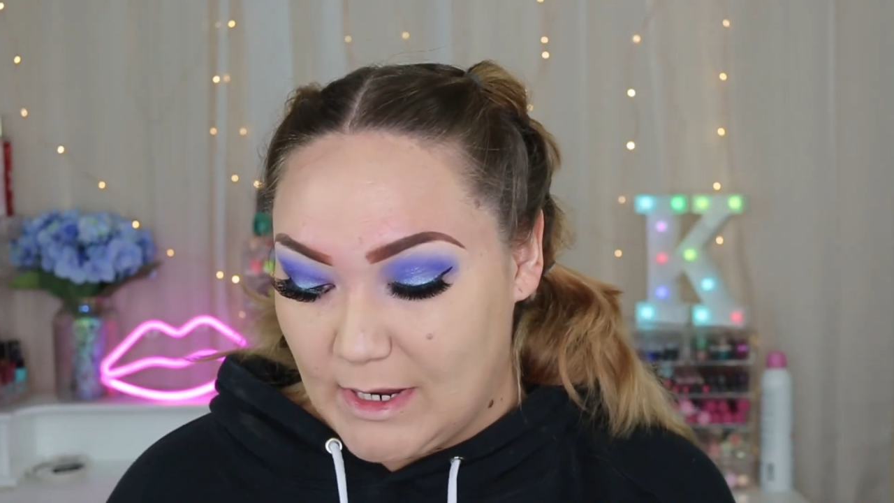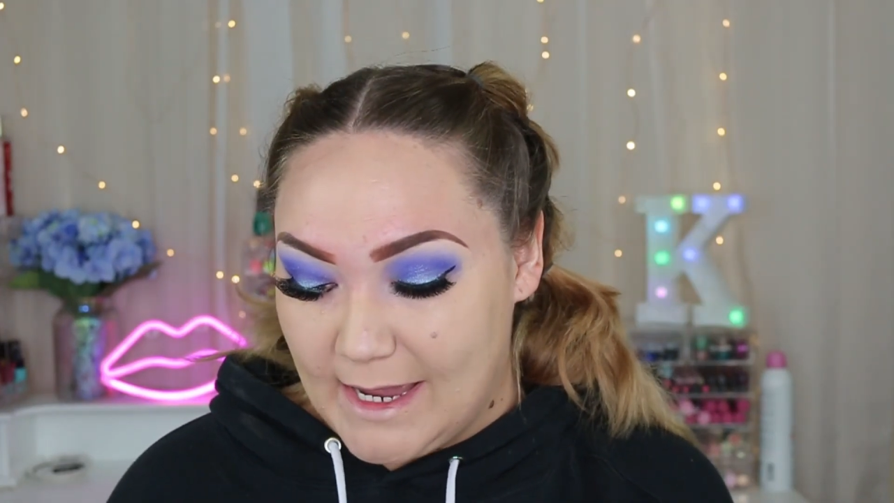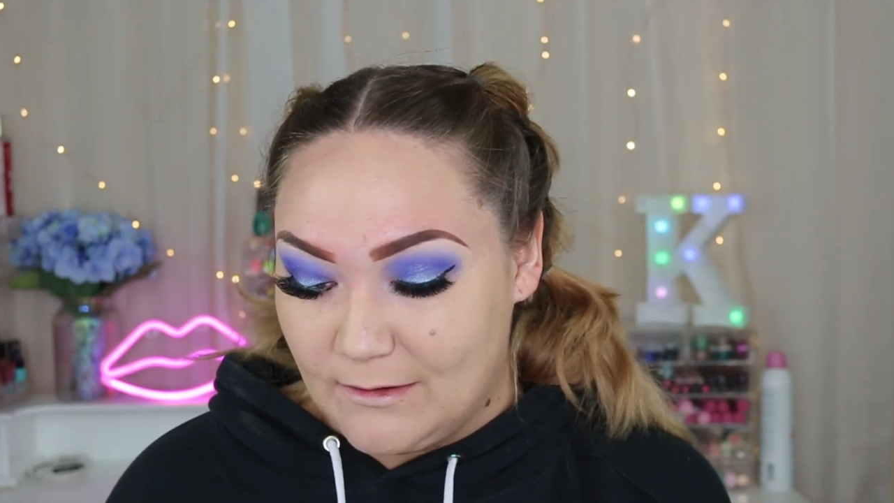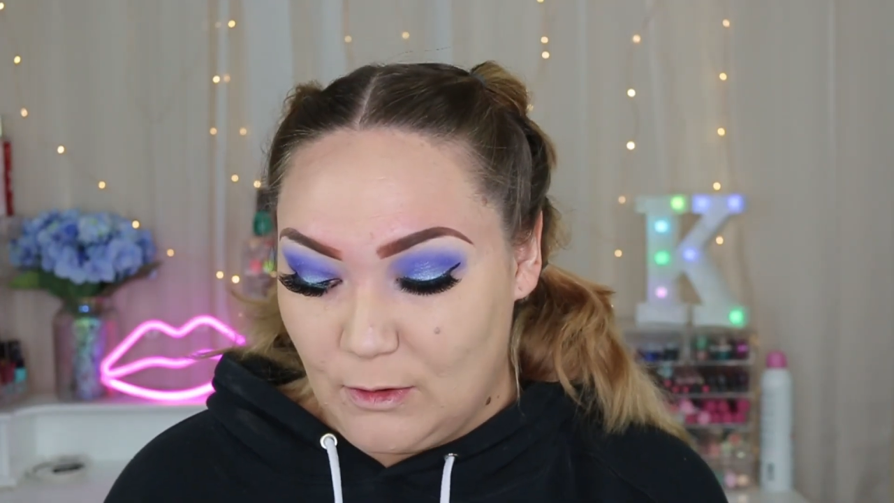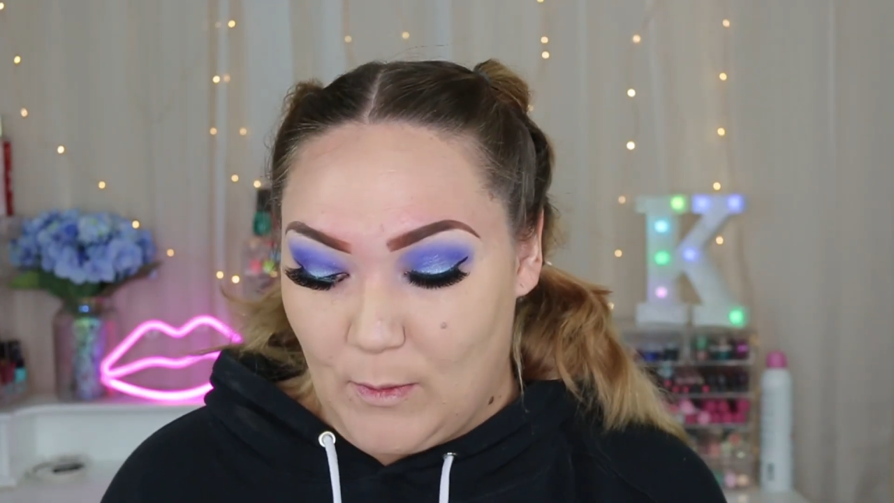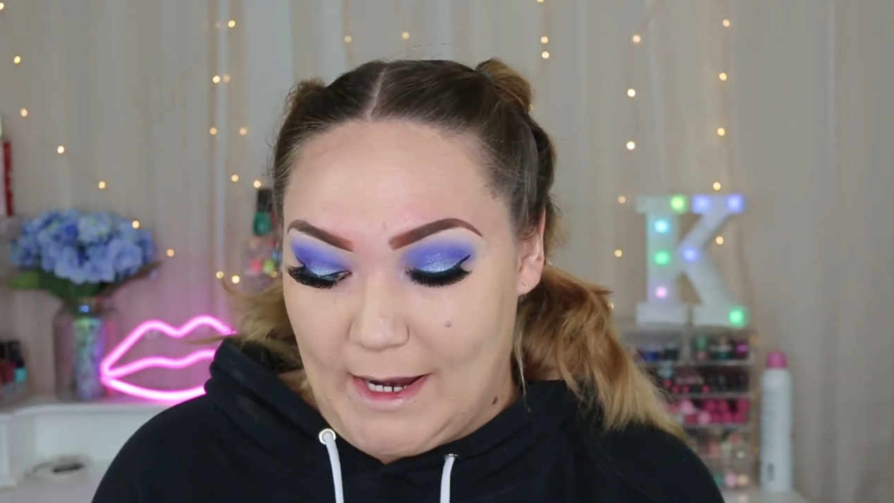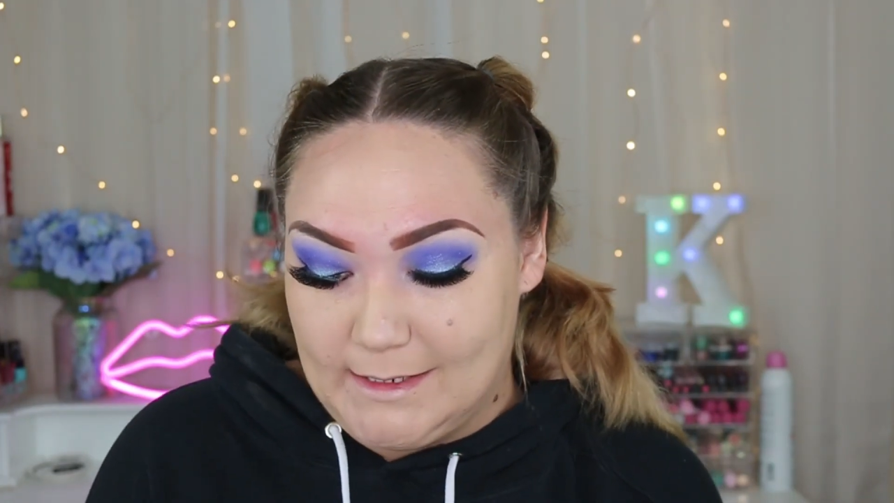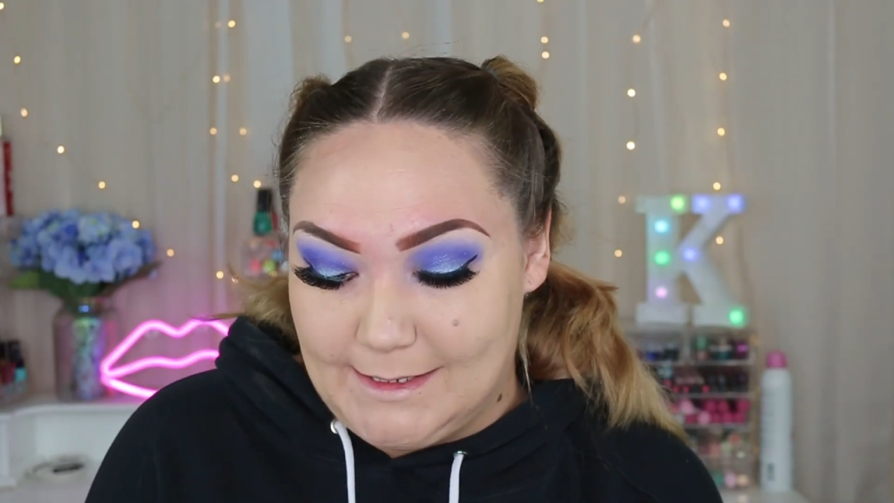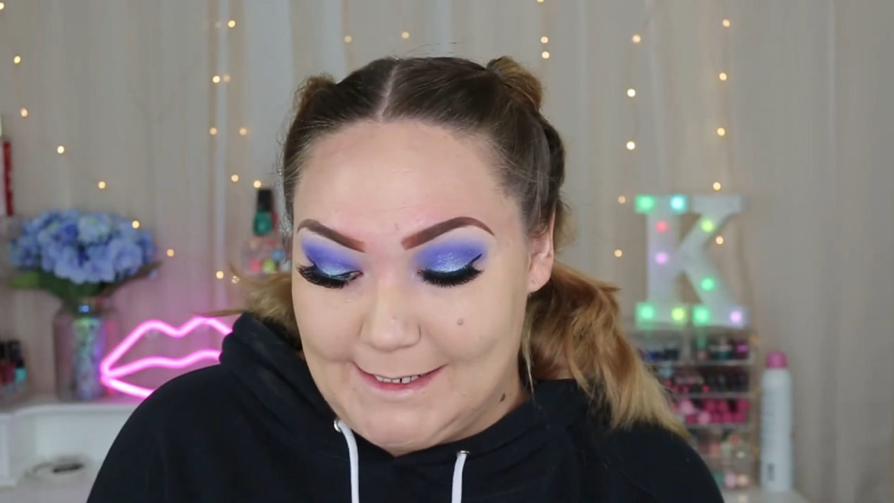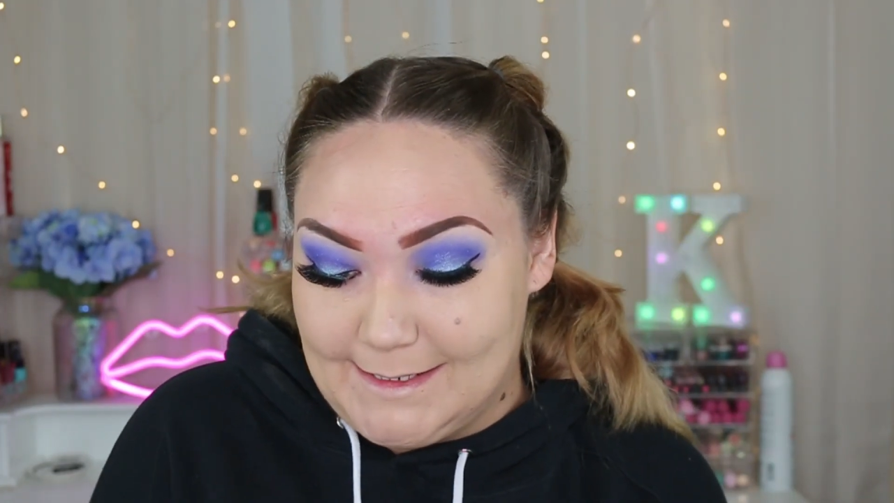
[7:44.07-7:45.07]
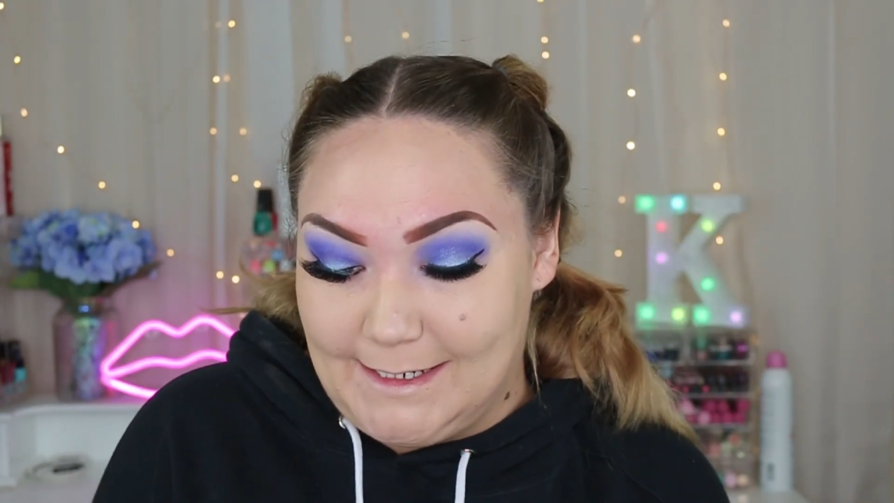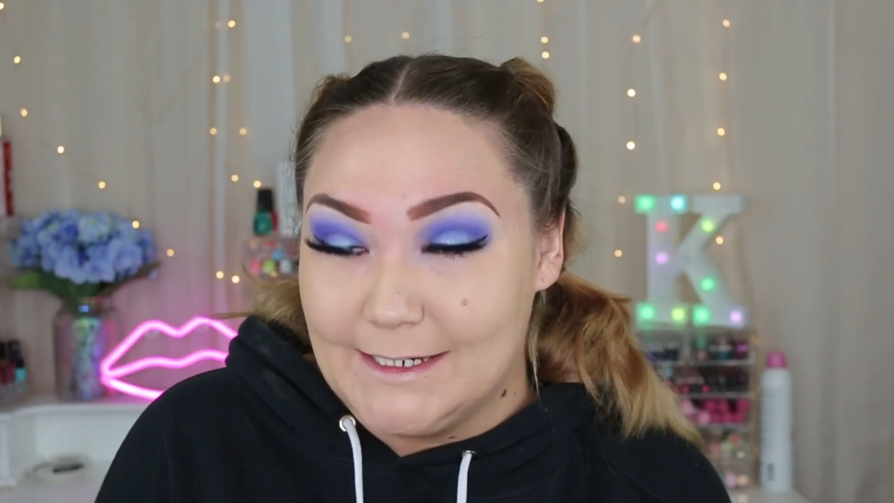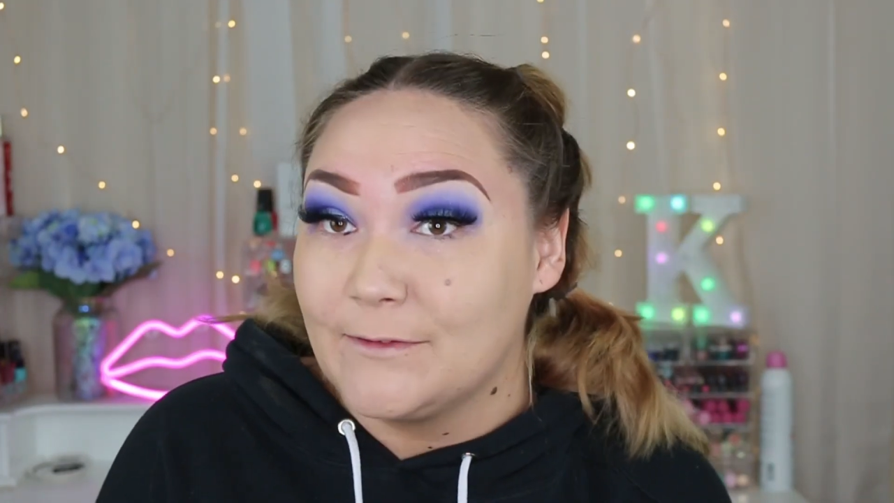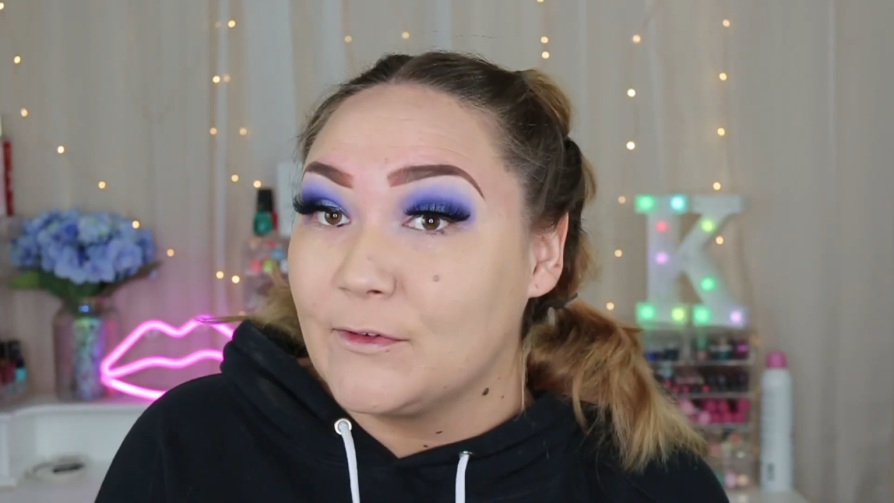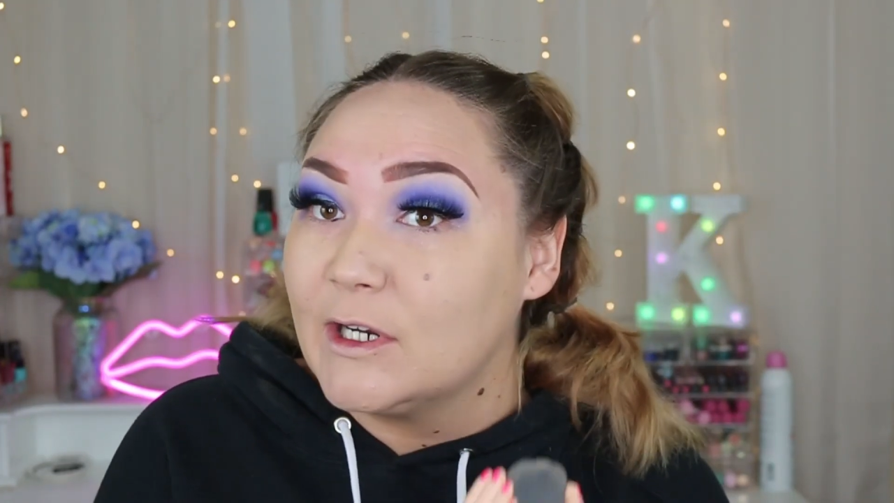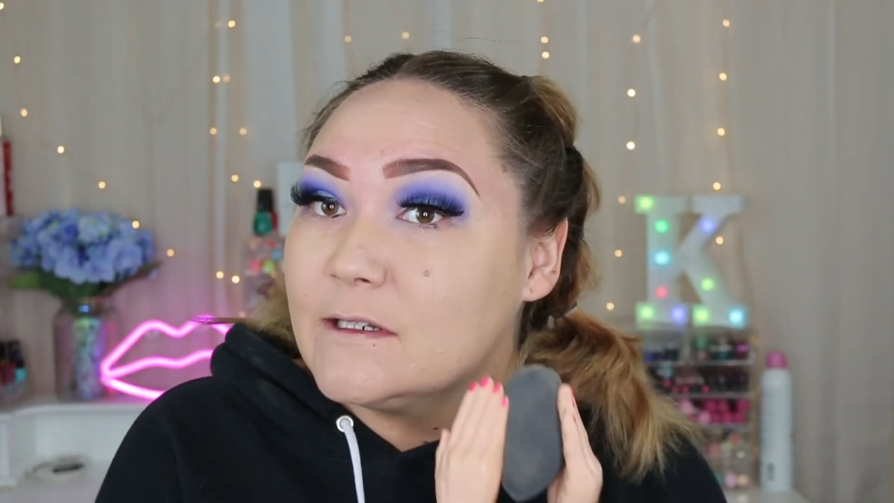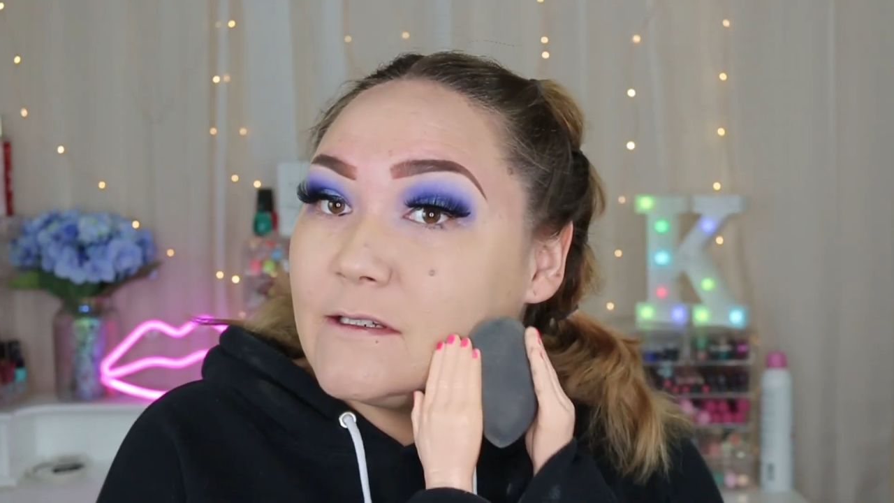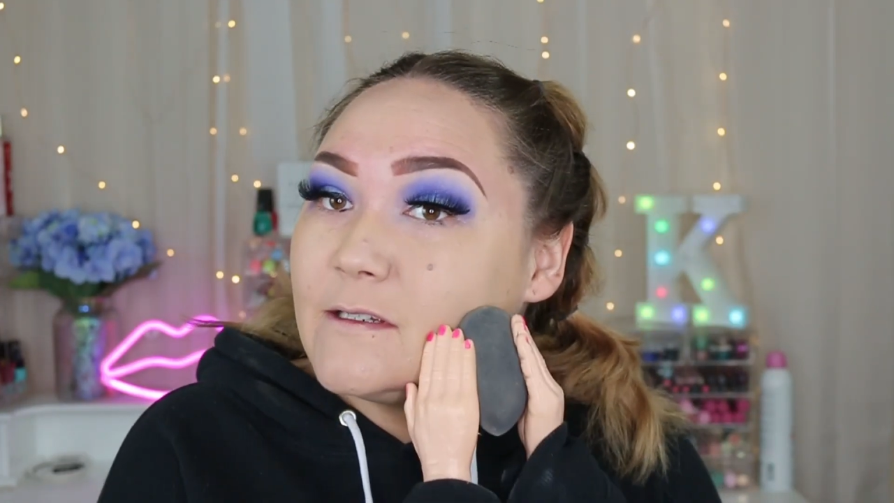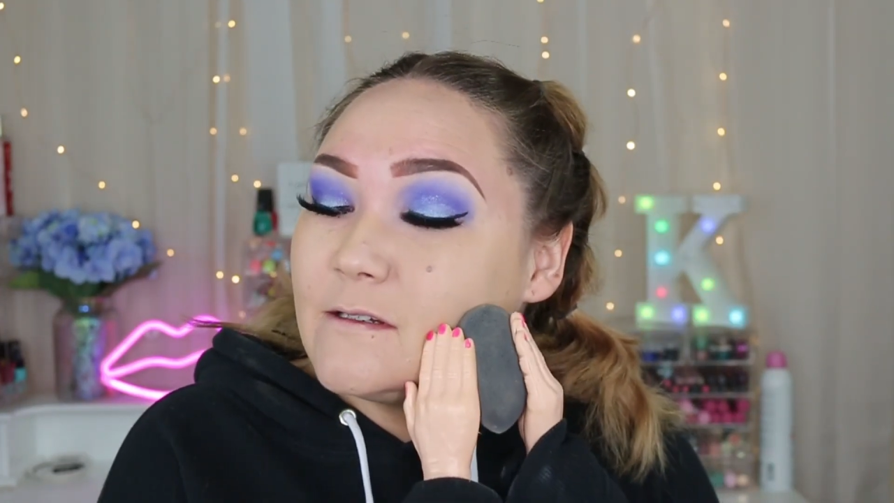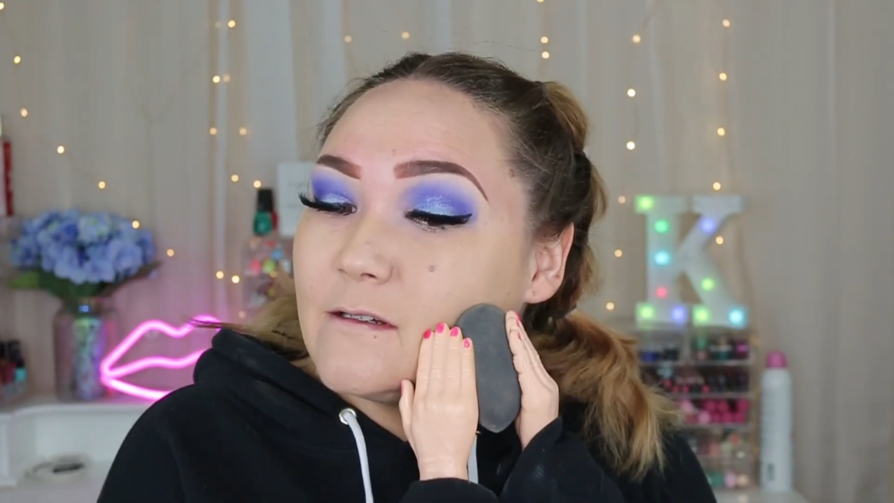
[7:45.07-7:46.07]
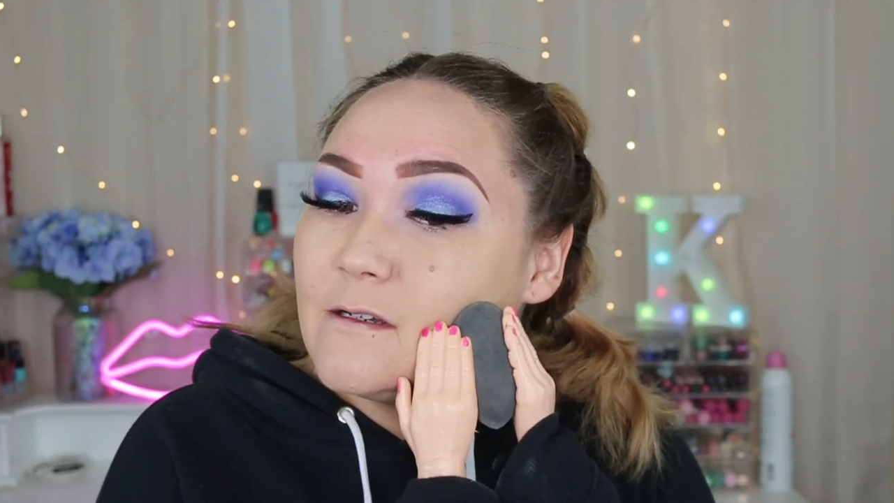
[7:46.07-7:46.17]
I don't know why today's any different.